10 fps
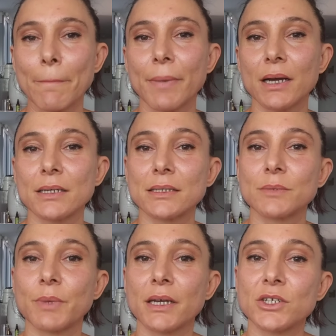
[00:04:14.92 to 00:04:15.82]
But
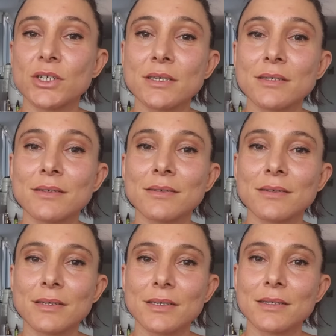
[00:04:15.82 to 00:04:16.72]
by just
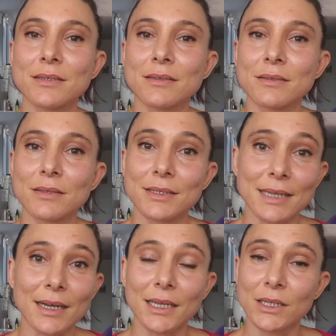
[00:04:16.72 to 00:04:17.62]

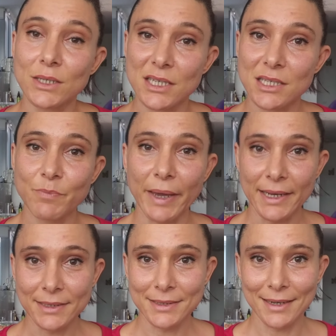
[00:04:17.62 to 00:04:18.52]
starting to
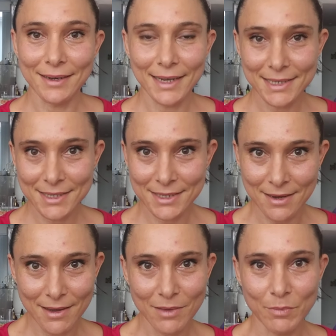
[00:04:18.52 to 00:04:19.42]
spend less
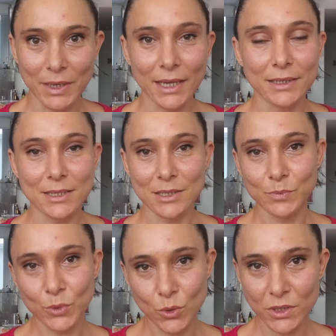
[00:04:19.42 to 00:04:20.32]
time in a
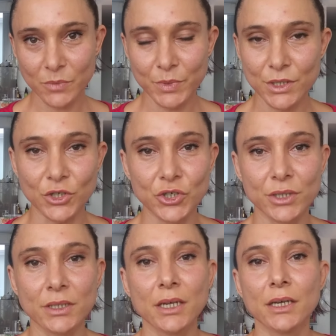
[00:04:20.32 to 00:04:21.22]
supported
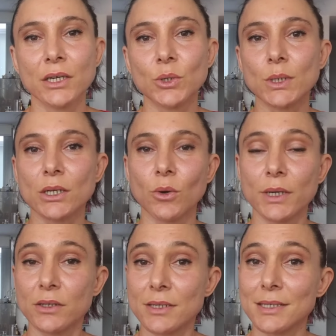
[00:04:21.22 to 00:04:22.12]
position, you are
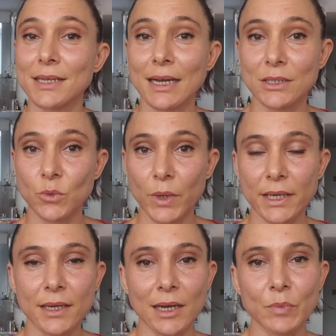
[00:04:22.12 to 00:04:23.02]
going to start
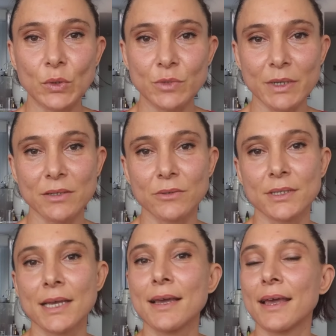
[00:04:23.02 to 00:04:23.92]
waking up those muscles,
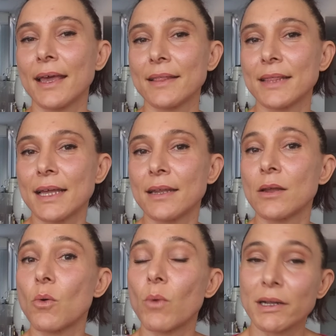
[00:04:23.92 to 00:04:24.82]
and then
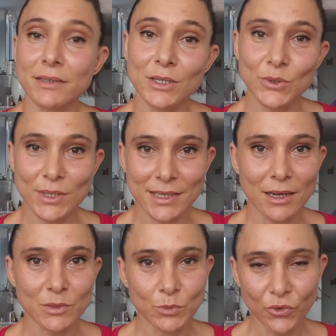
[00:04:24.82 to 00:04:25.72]
once you
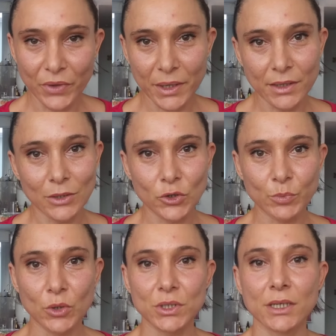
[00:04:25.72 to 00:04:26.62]
start moving, your
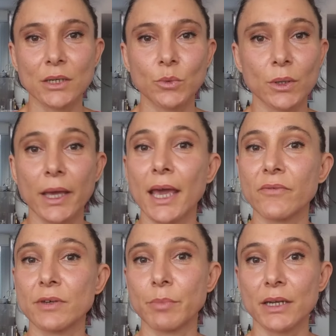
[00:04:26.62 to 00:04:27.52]
body will have
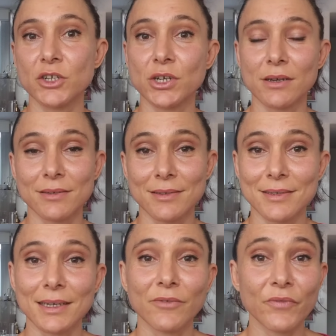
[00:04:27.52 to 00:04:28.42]
a better chance
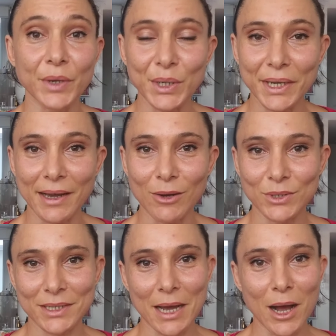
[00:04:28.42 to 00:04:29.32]
in figuring
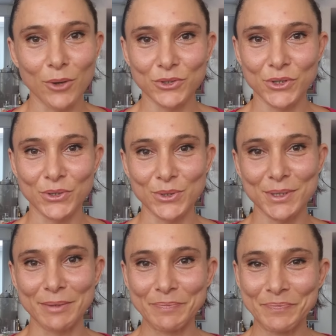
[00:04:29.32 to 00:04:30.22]
out how to use
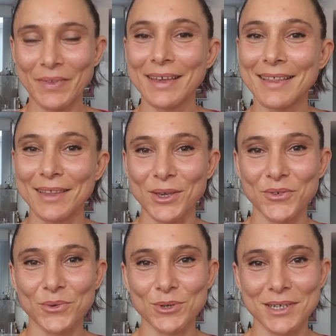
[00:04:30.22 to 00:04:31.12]
them. Thank you
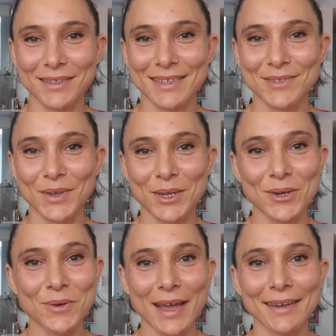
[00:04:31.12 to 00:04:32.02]
for watching this
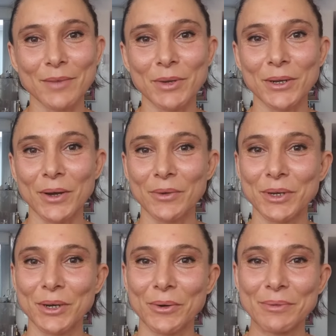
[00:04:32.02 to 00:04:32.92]
video, and let me know how you
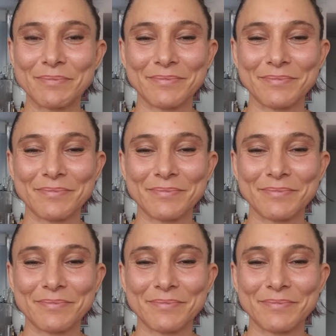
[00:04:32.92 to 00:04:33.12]
go.